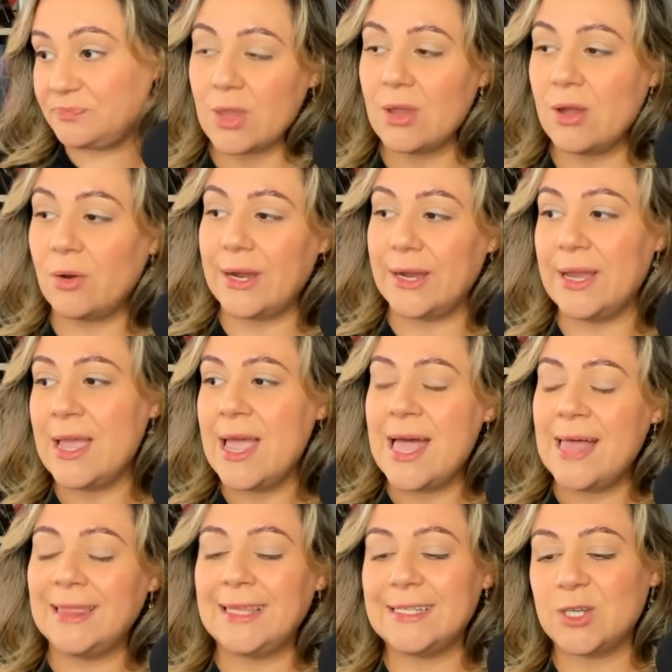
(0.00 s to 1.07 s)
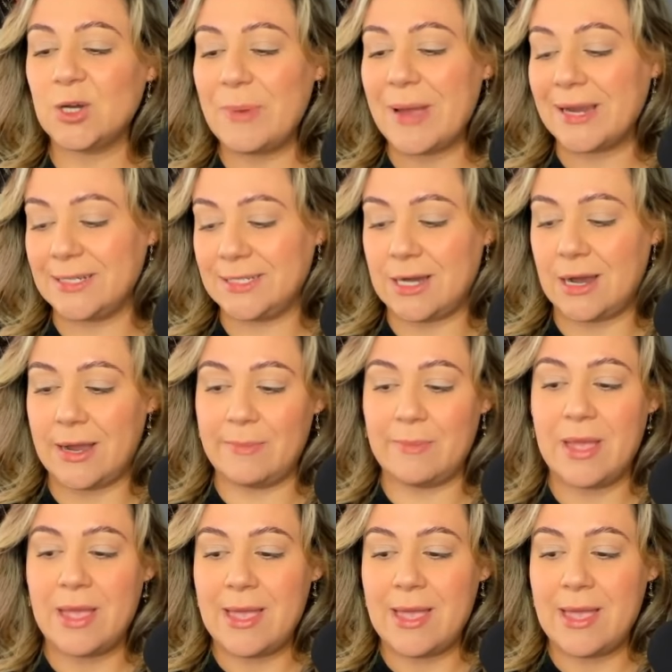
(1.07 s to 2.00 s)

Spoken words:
Okay, let's go back in time.